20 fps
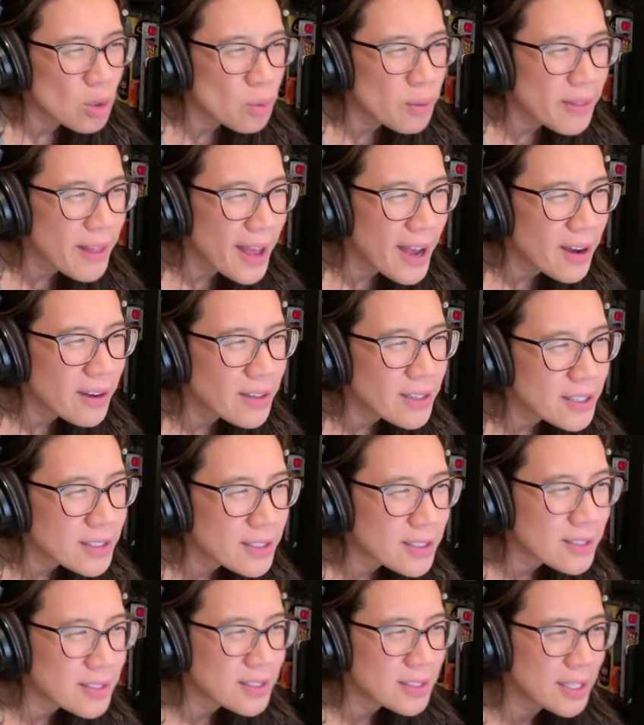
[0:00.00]
without a
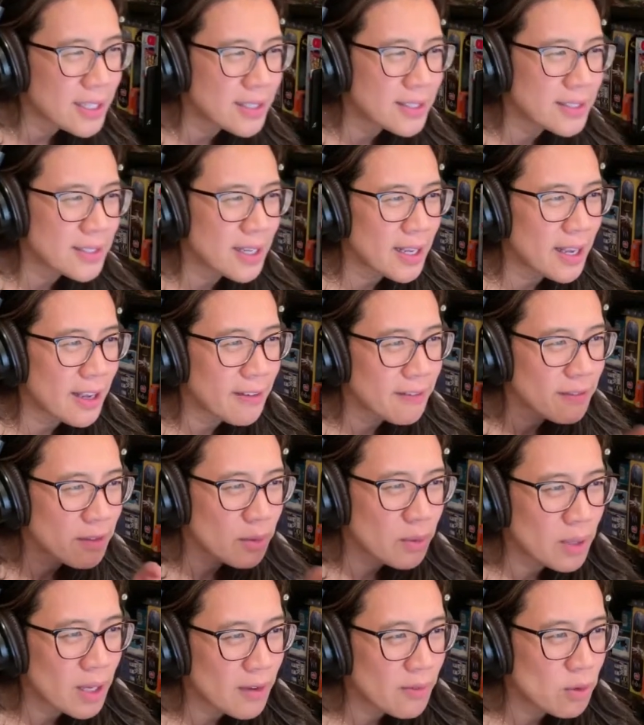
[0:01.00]
distinct air
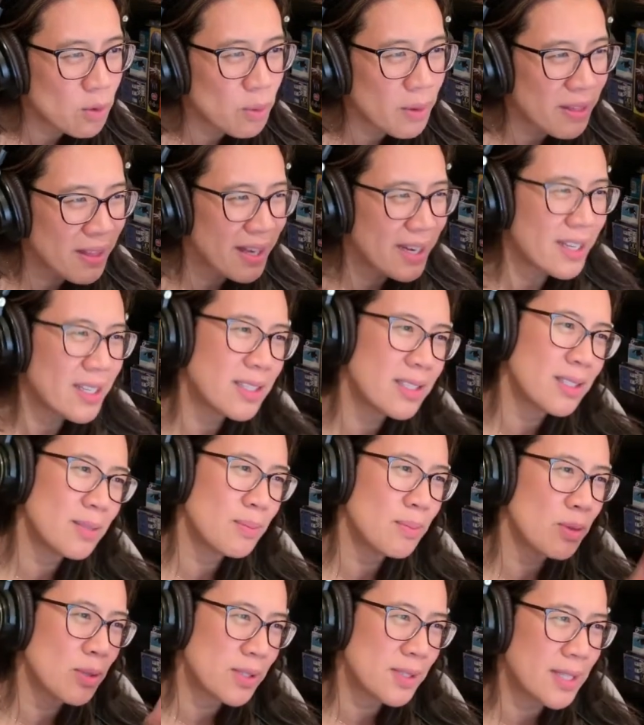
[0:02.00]
fluid level within it
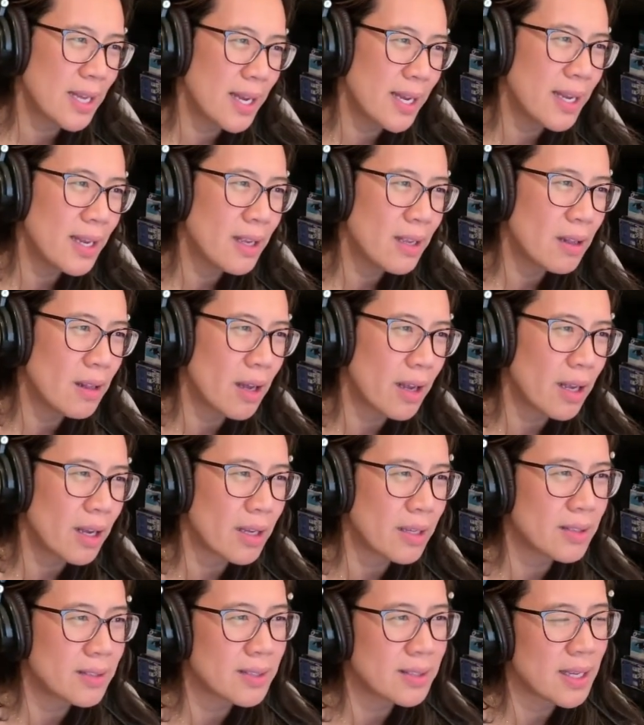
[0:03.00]
per se. Like I
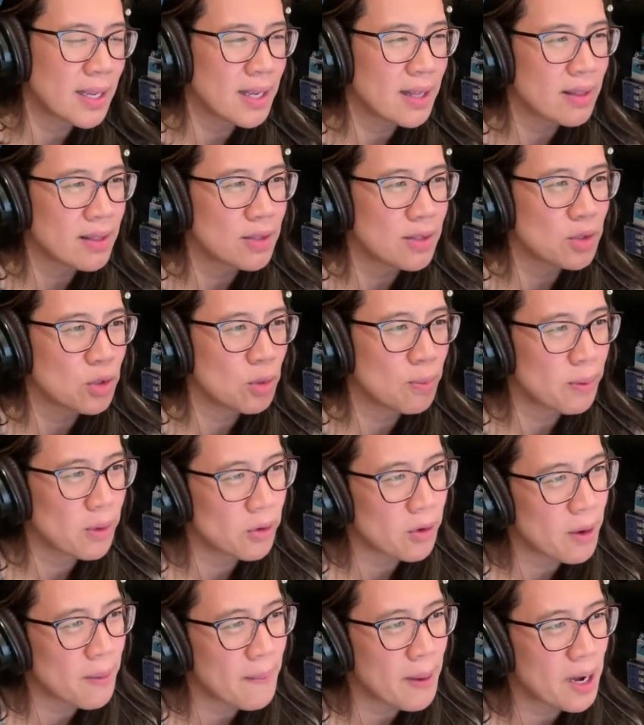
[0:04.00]
can see the
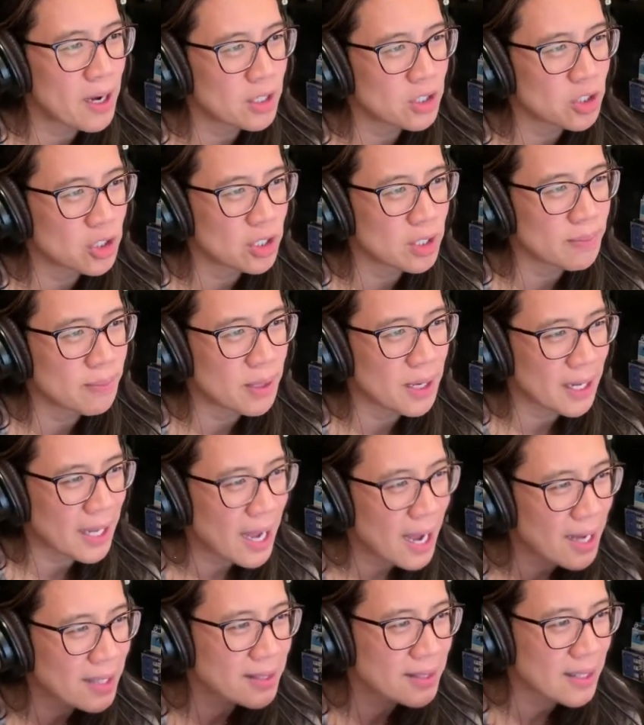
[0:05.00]
superior margin, but I
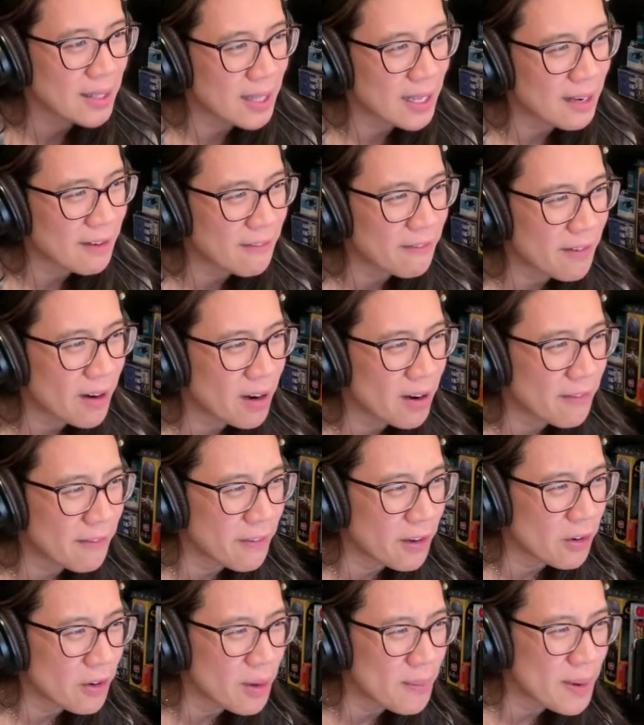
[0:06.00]
can't see the
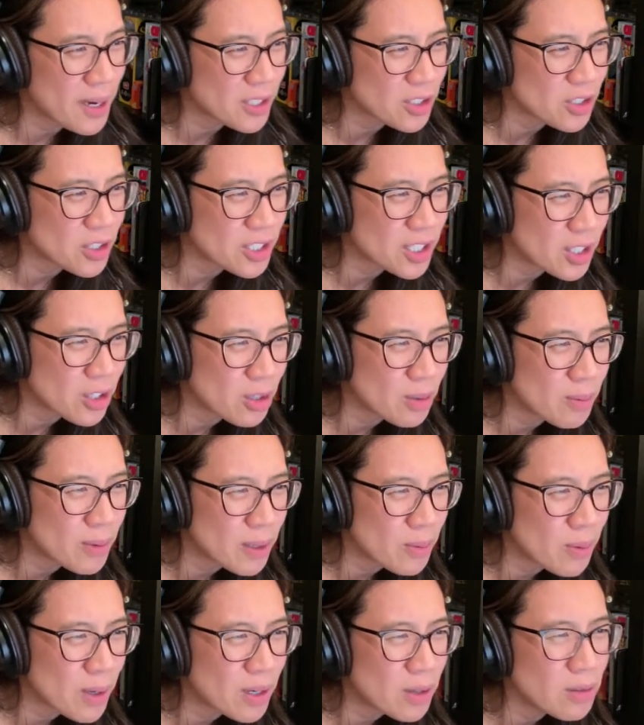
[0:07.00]
inferior margin
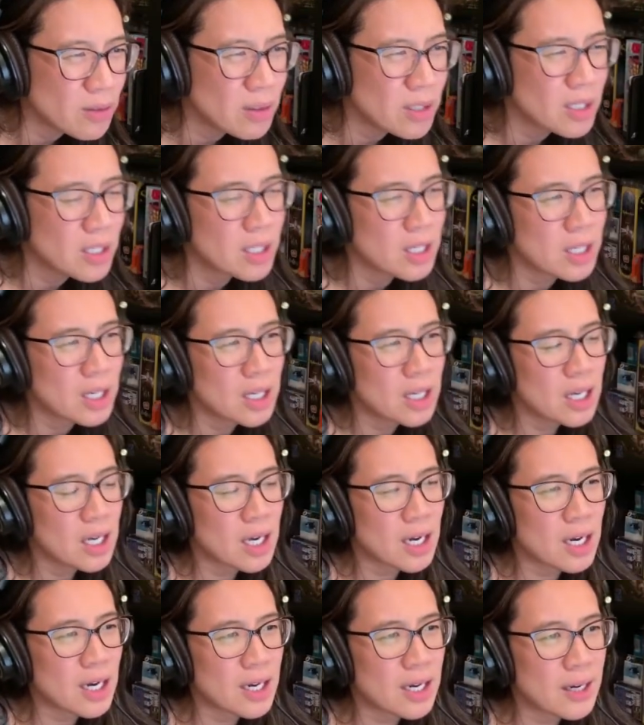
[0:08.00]
terribly well.
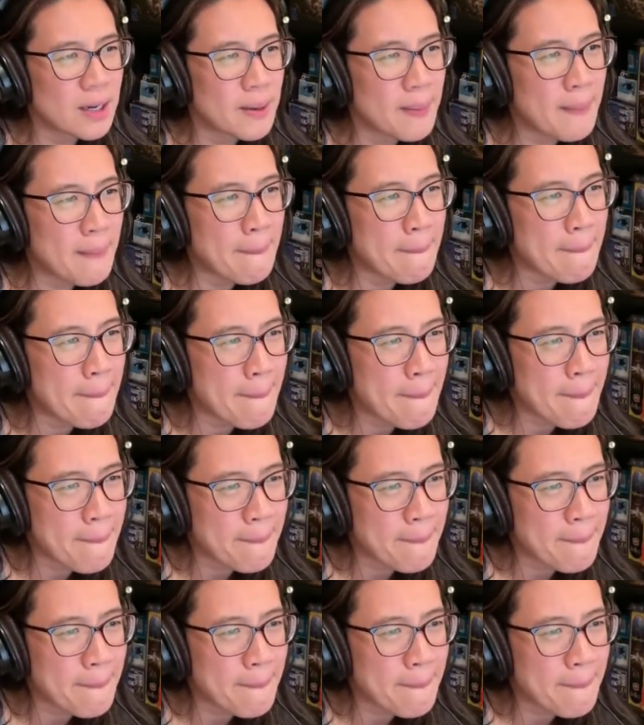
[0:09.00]
The